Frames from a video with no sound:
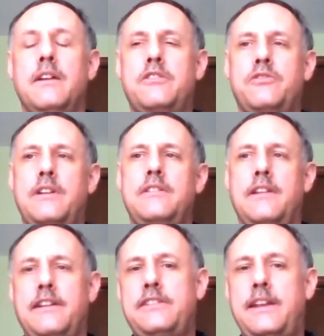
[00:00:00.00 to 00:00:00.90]
I tried and
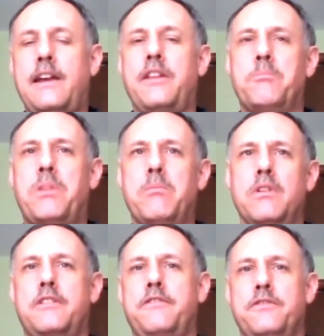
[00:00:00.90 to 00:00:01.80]
I stayed out of the
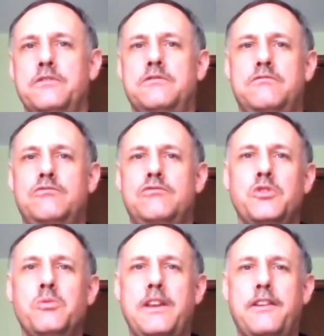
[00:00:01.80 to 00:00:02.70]
public for
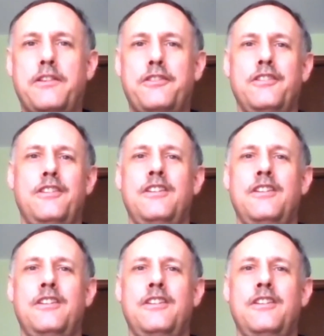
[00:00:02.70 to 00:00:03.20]
2 weeks